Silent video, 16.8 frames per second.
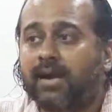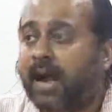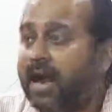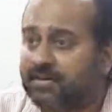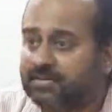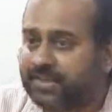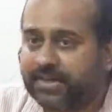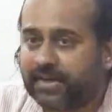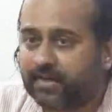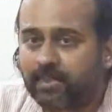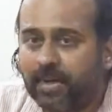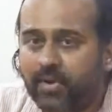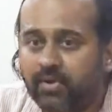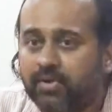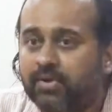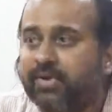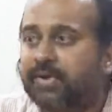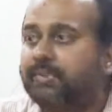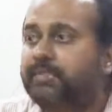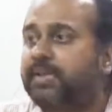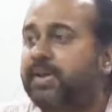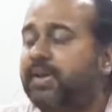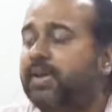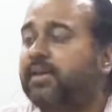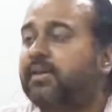I have set up my own
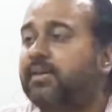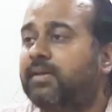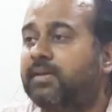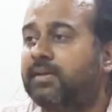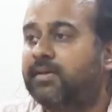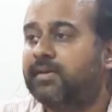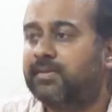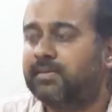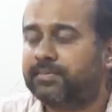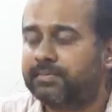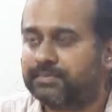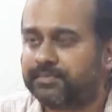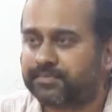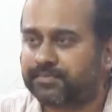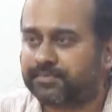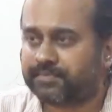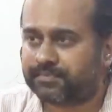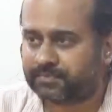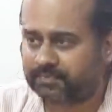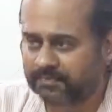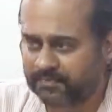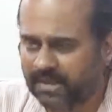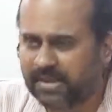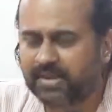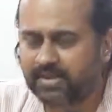company.
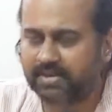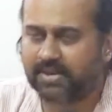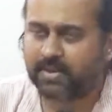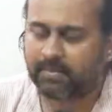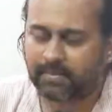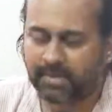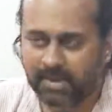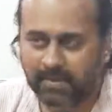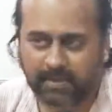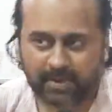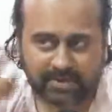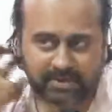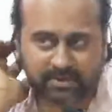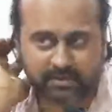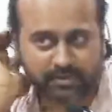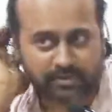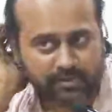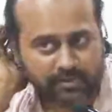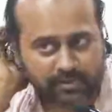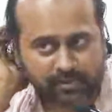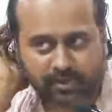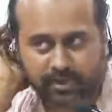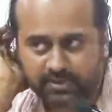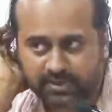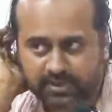He is an MBA pass out,
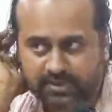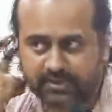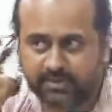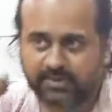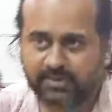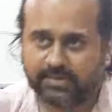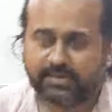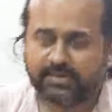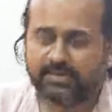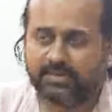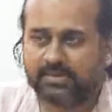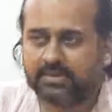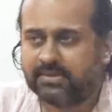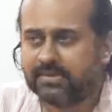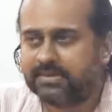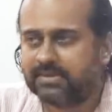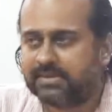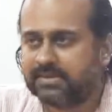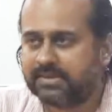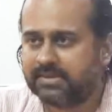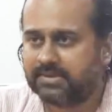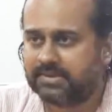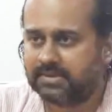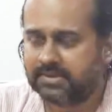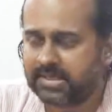
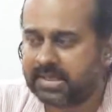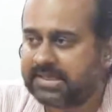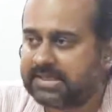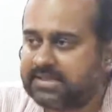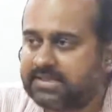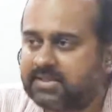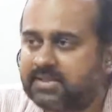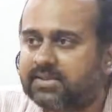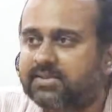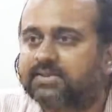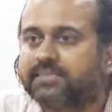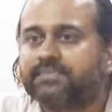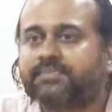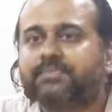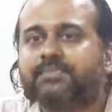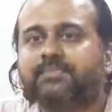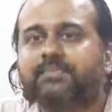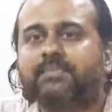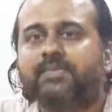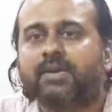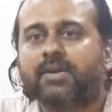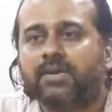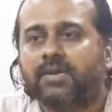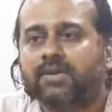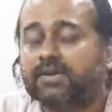2006.
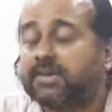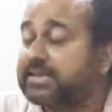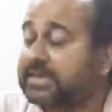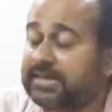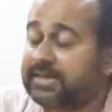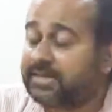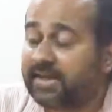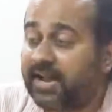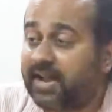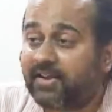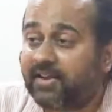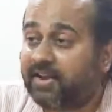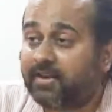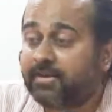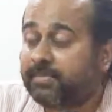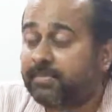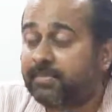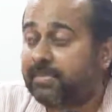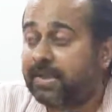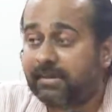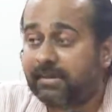He said, sir, I had